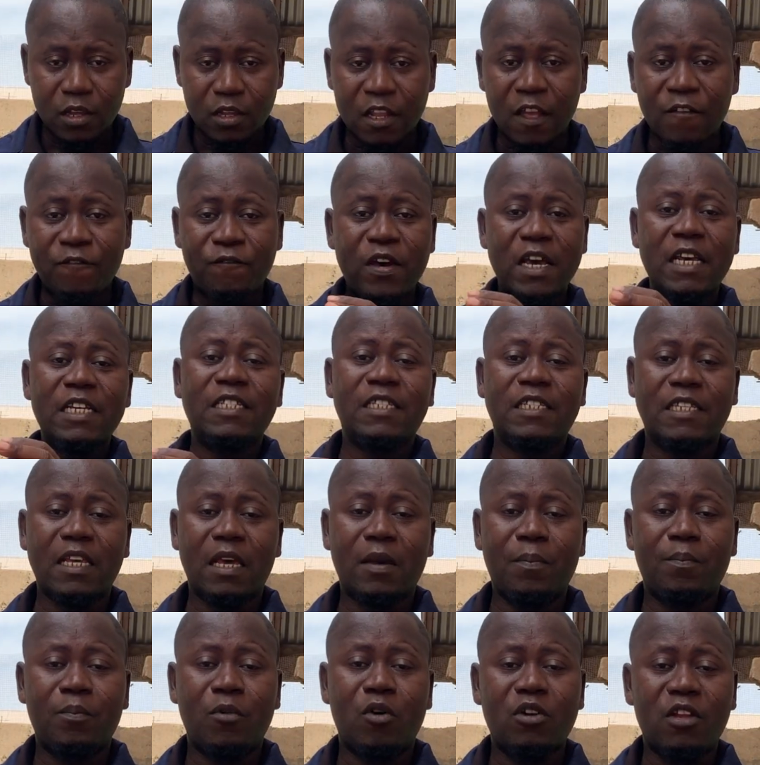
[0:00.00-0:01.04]
The first
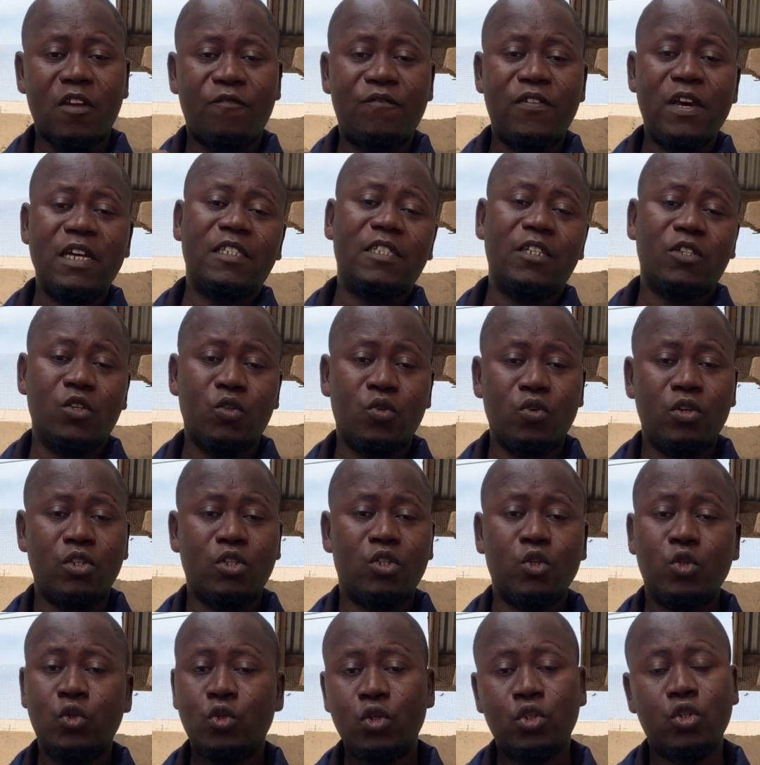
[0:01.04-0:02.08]
step or the first thing to do is
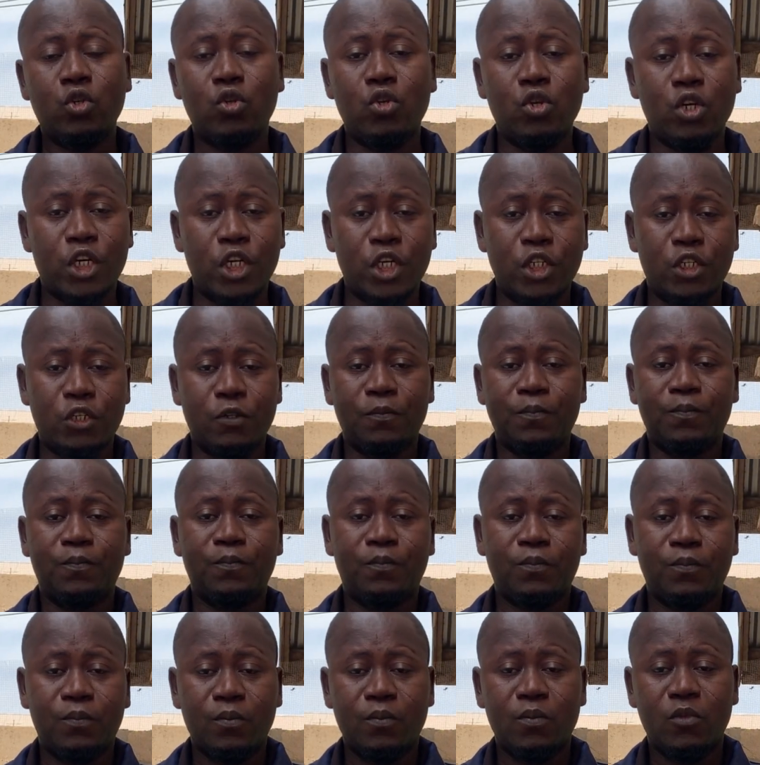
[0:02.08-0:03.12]
to choose your location.
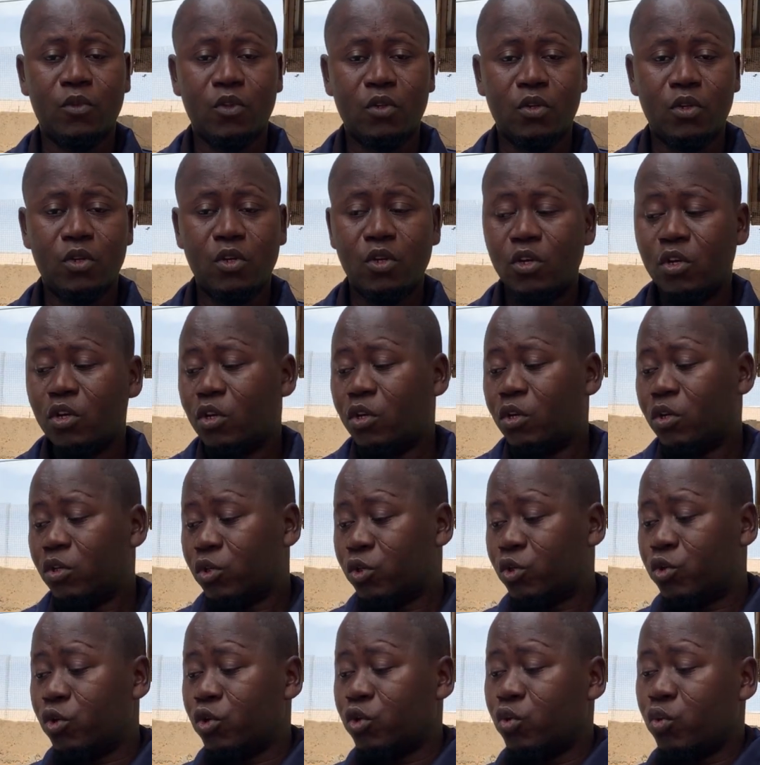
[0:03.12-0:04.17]

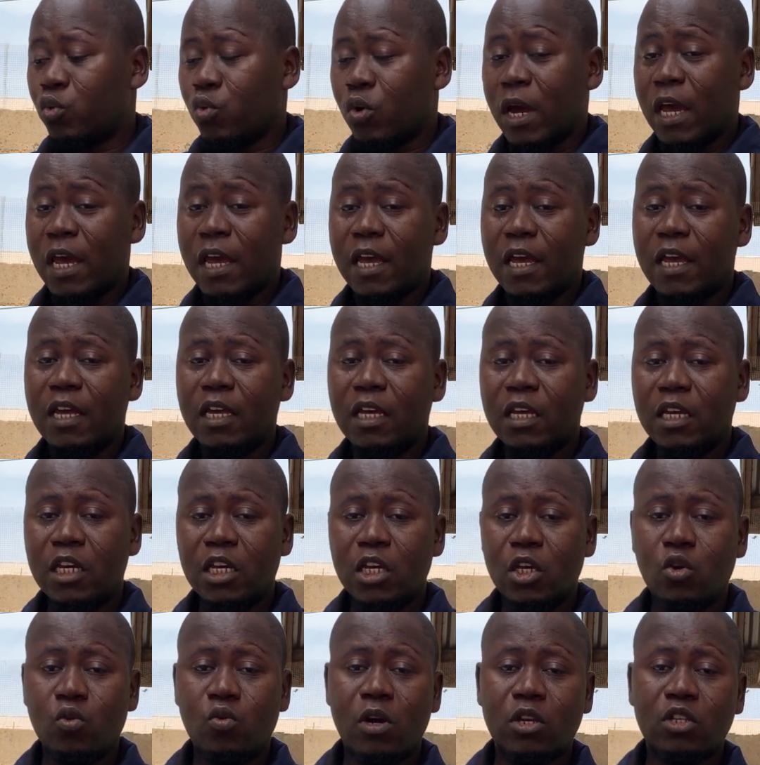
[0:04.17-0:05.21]
Choose where
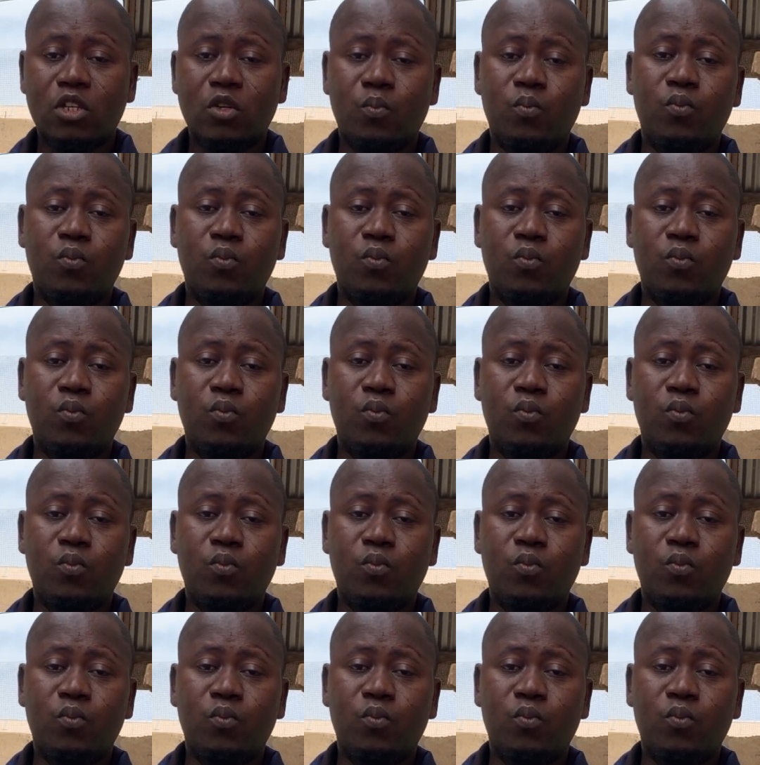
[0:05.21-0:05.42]
you want to